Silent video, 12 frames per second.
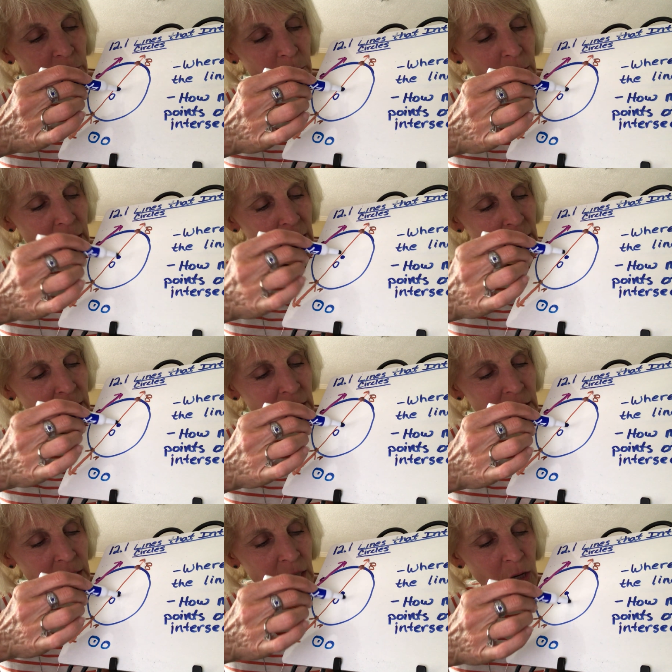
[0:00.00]
a
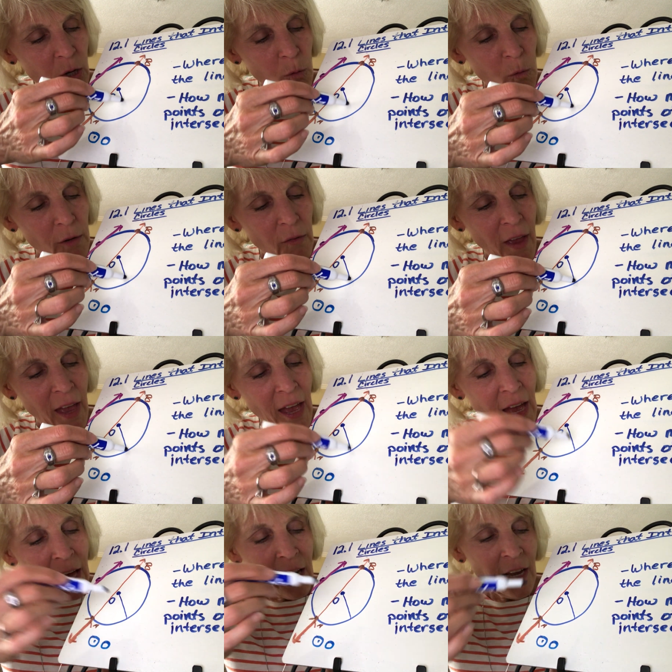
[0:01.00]
radius, we've
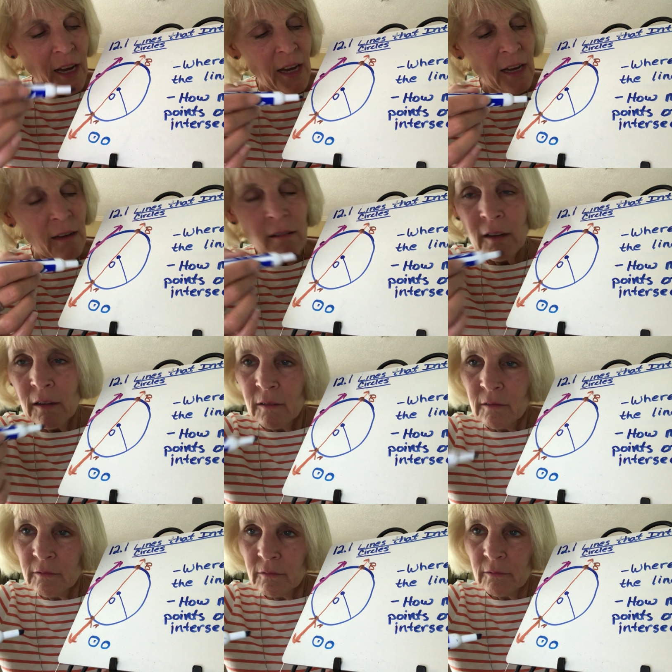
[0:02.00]
had a
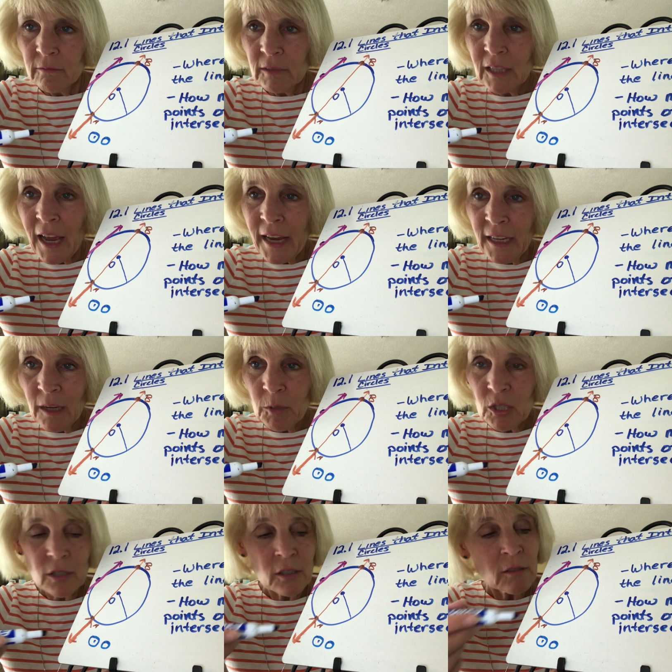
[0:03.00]

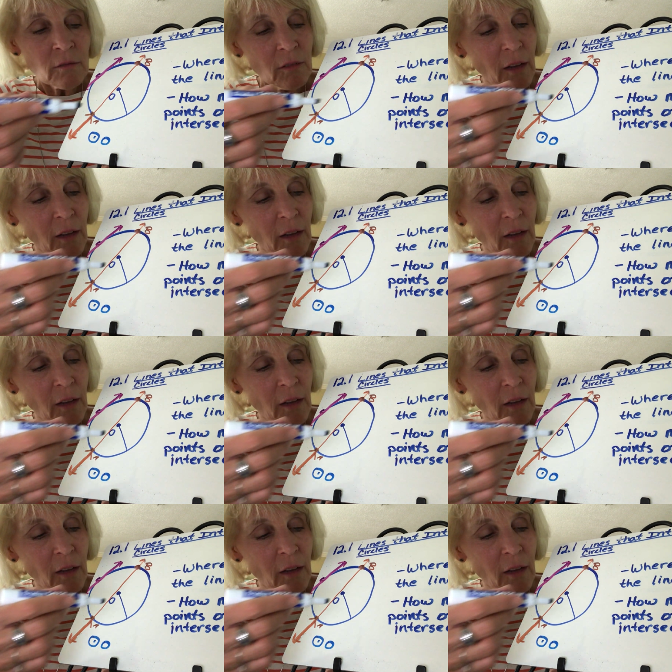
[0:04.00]
diameter.